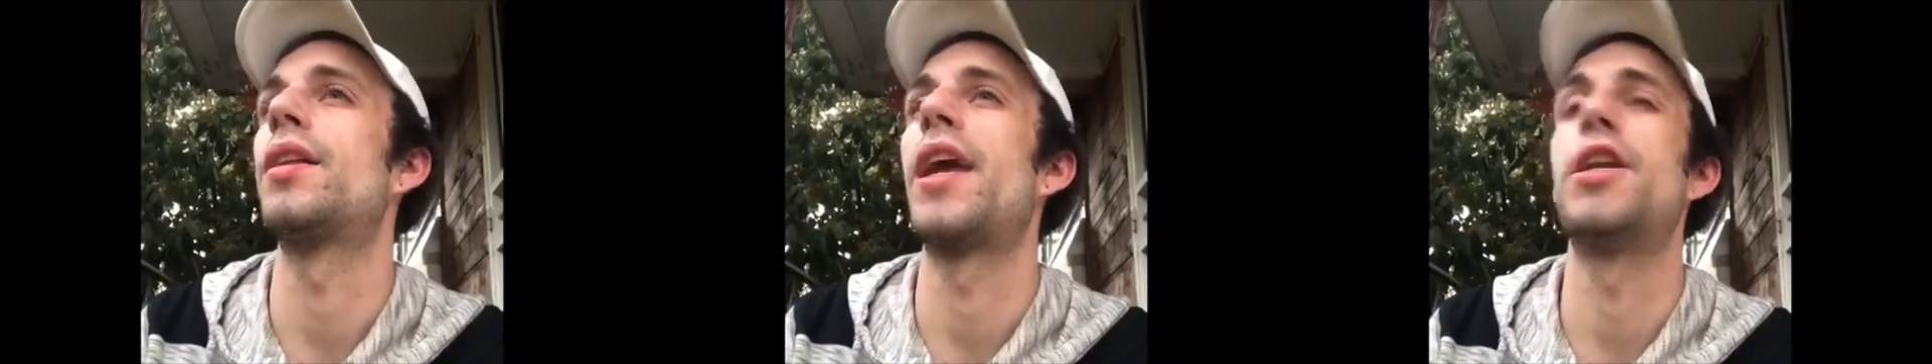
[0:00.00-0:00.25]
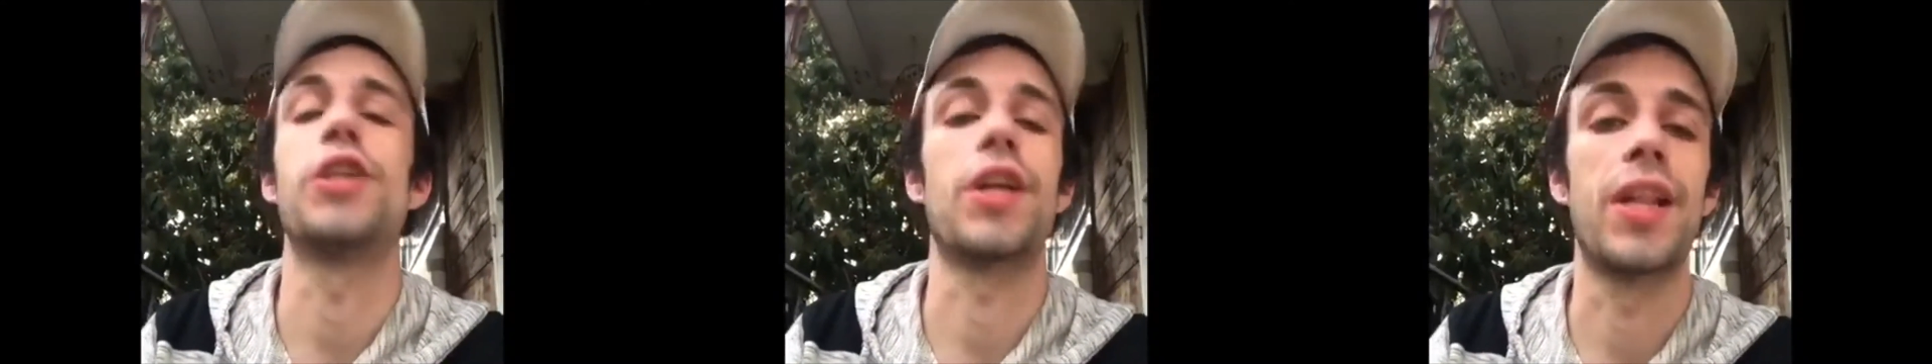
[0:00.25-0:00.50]

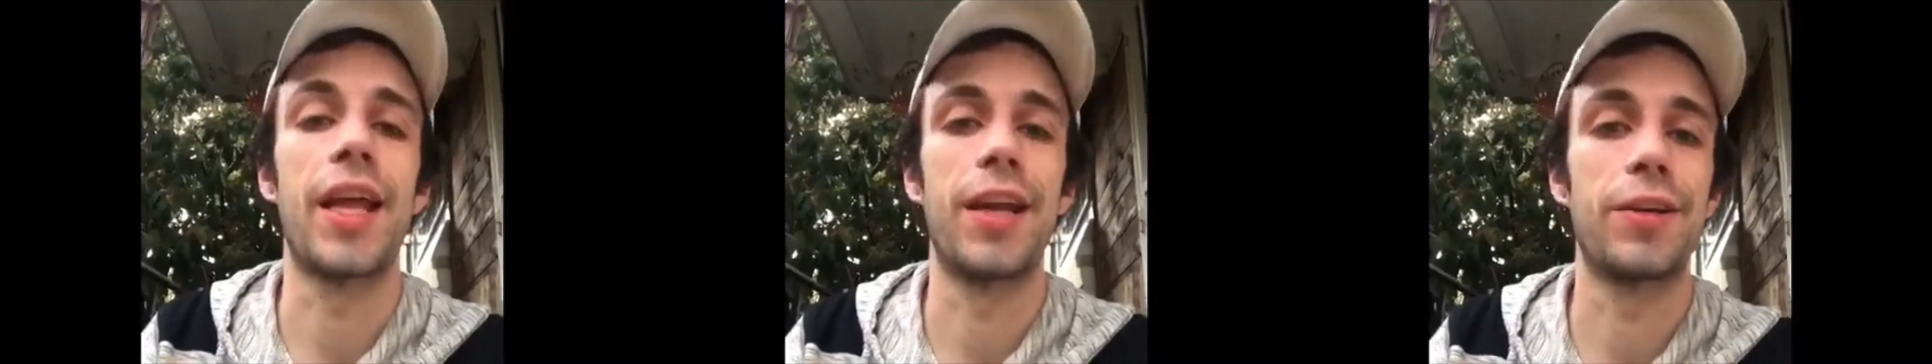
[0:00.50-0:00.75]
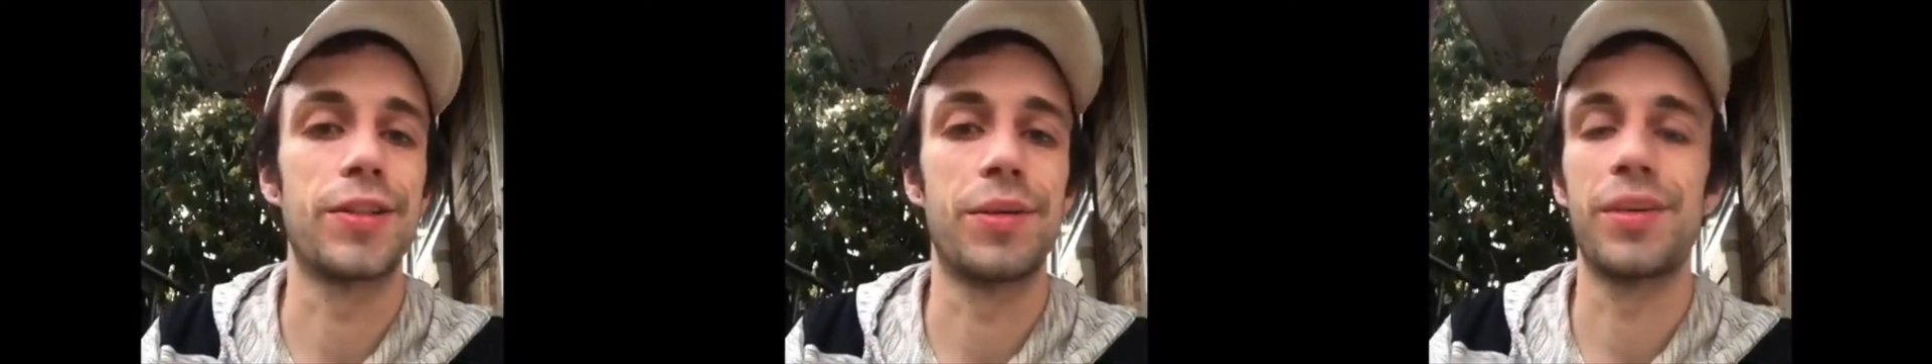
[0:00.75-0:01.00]
Agent
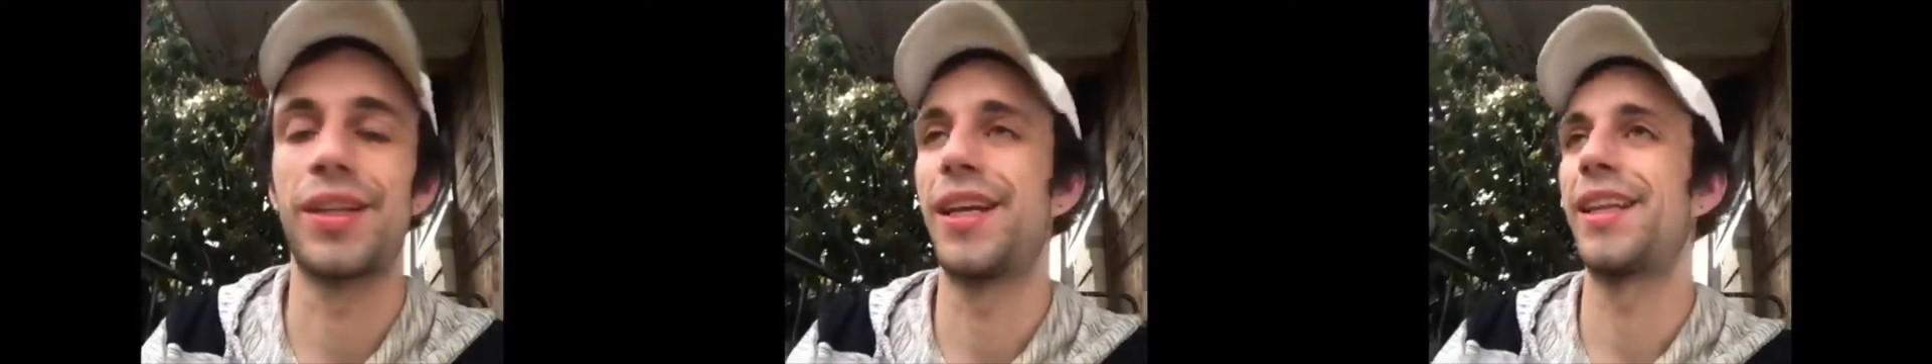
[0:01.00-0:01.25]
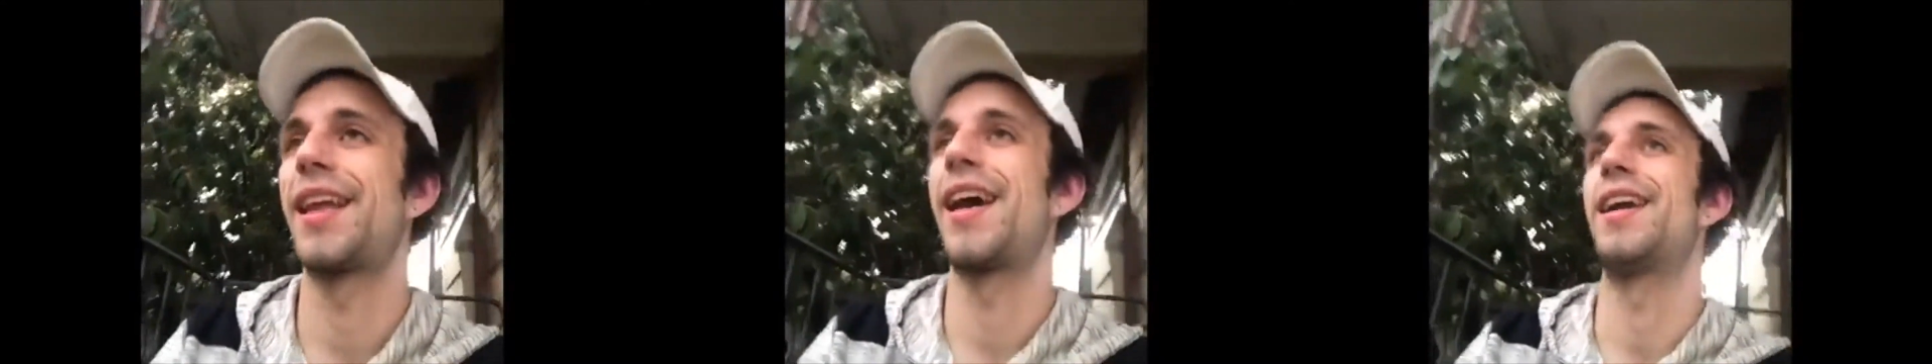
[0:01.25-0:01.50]
Clank or something
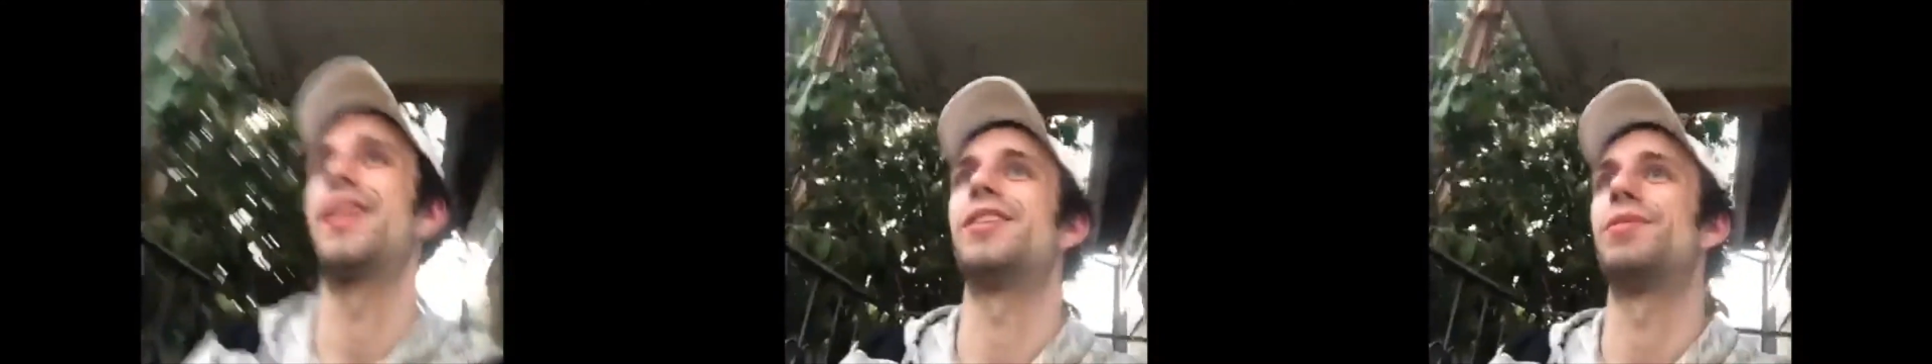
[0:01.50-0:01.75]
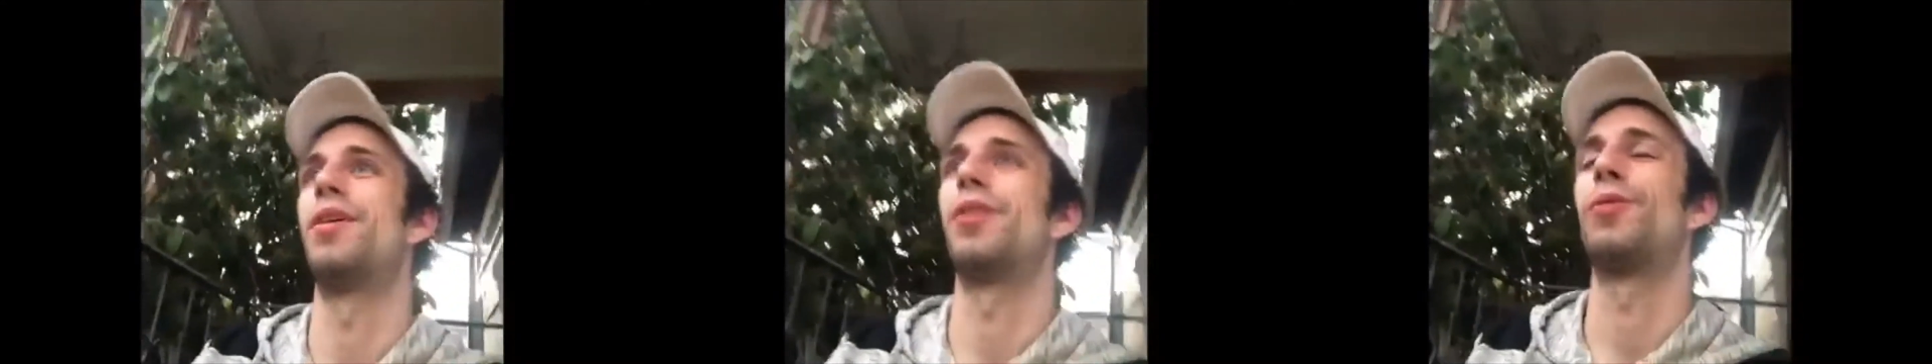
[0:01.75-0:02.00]
like that, and
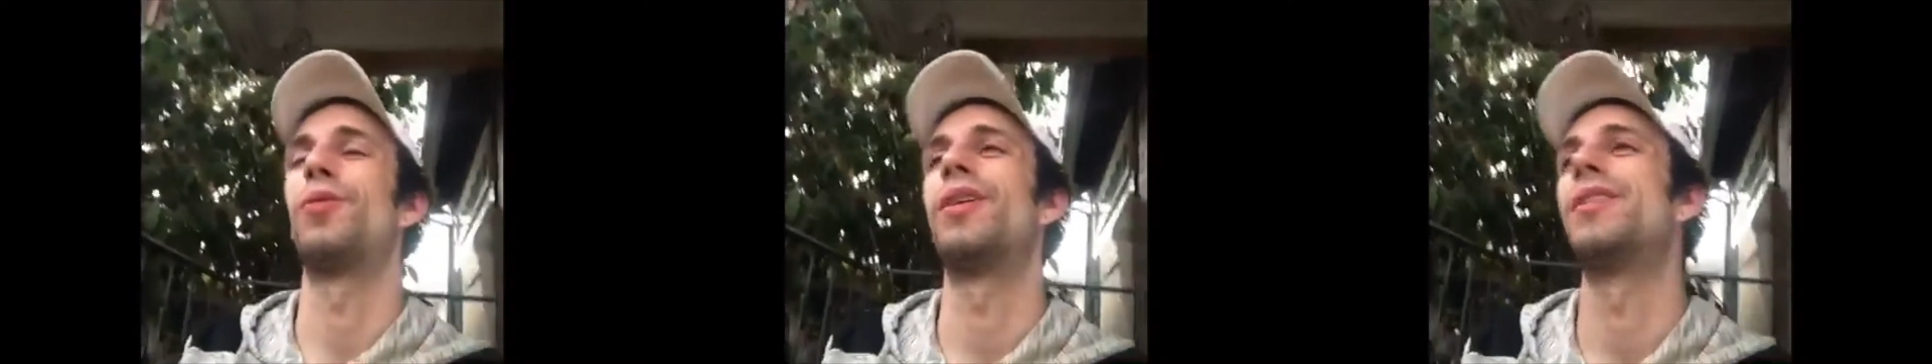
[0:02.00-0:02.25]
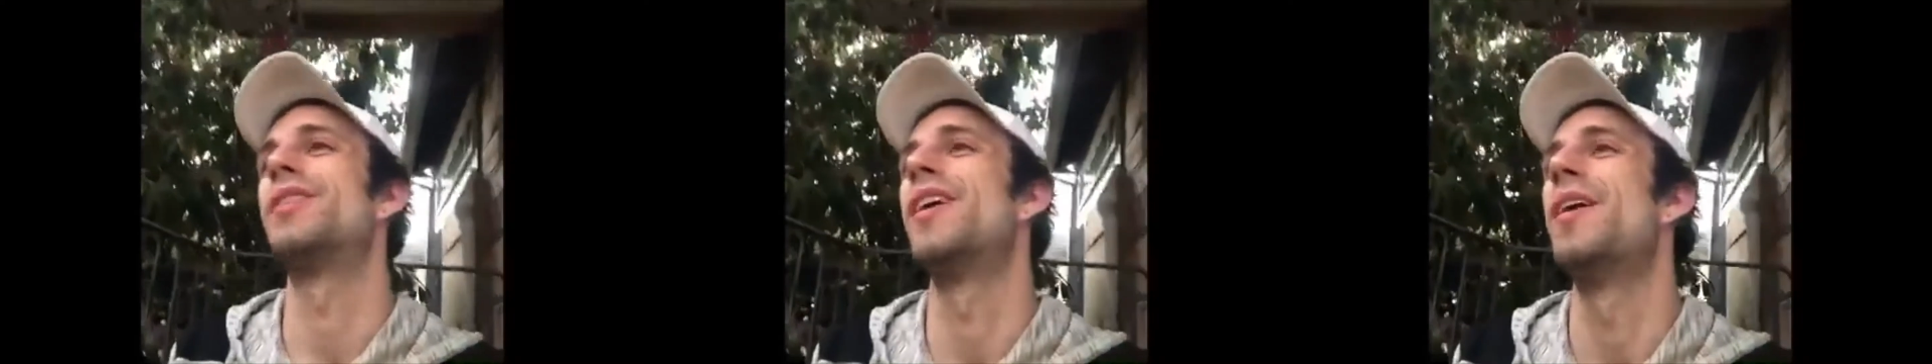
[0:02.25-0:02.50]
some other
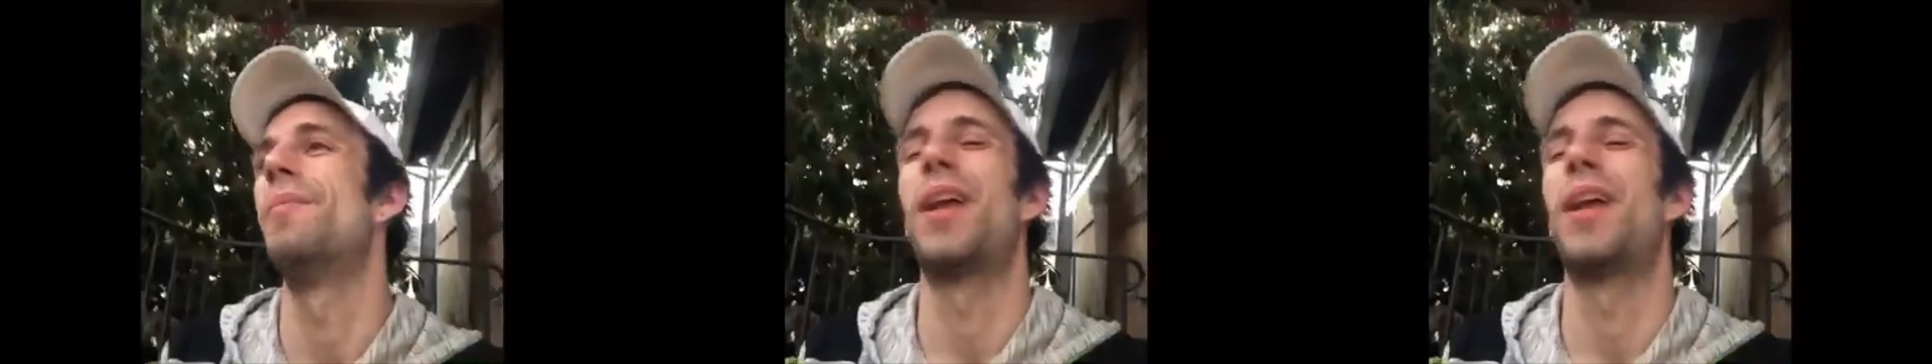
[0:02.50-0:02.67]
ones,